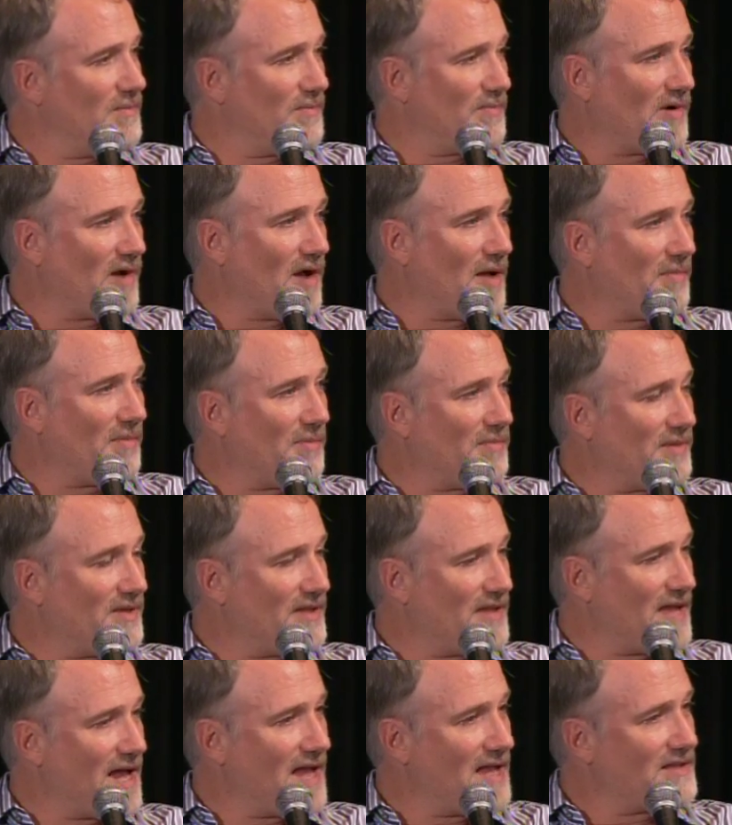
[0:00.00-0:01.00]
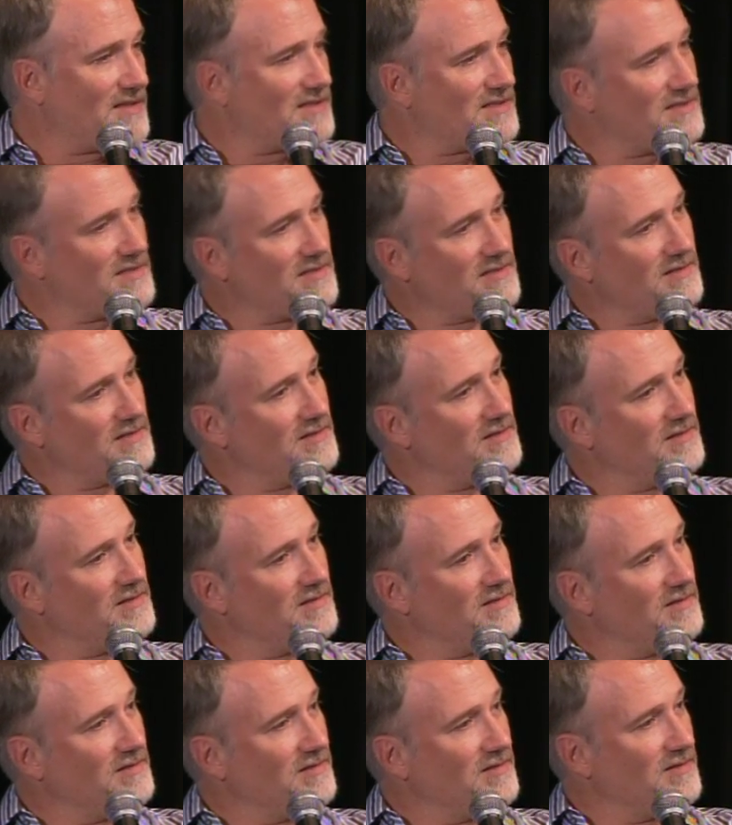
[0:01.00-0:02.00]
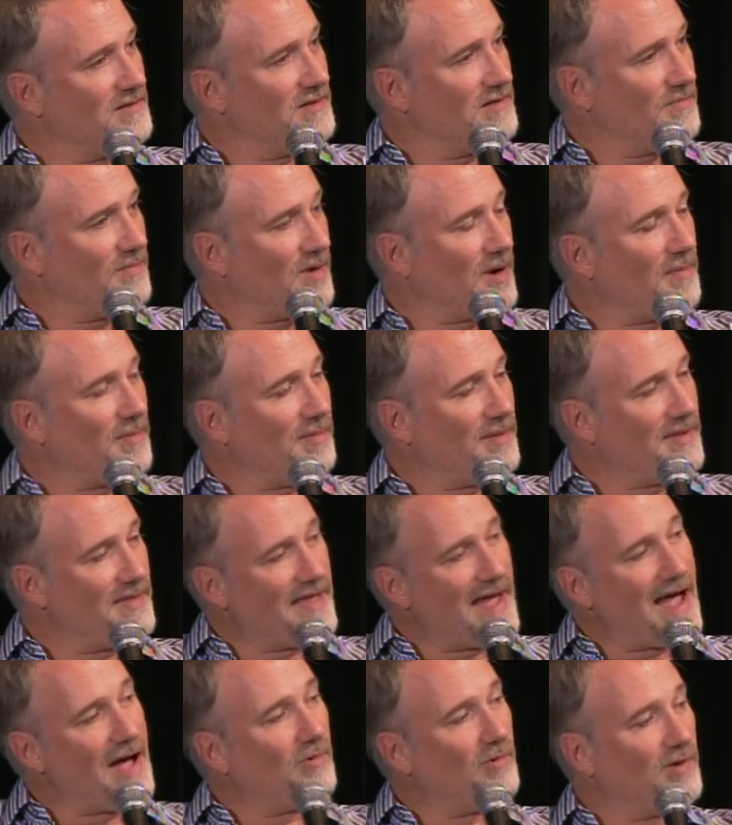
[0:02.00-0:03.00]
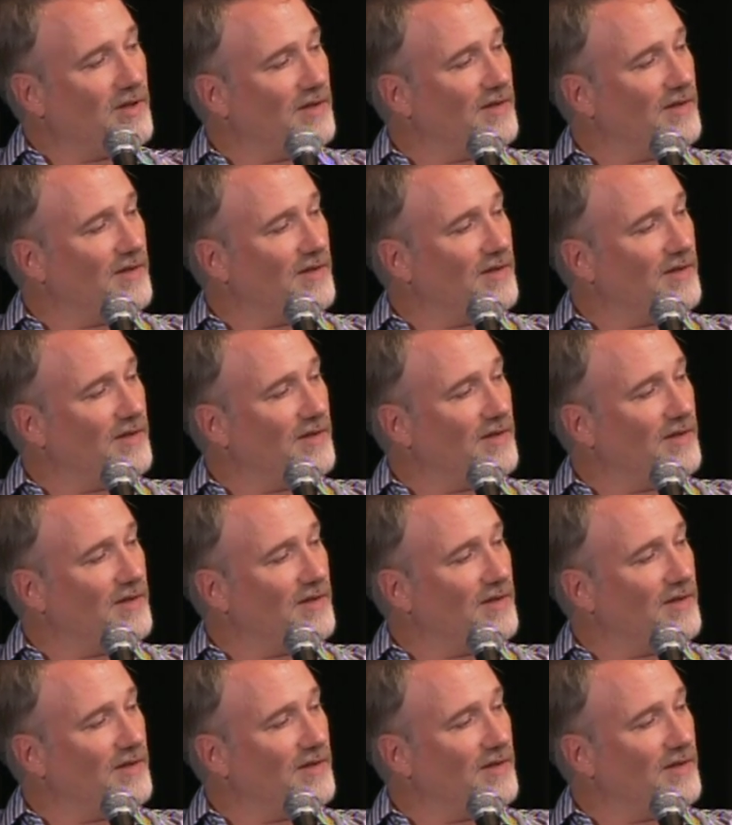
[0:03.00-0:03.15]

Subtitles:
probably that will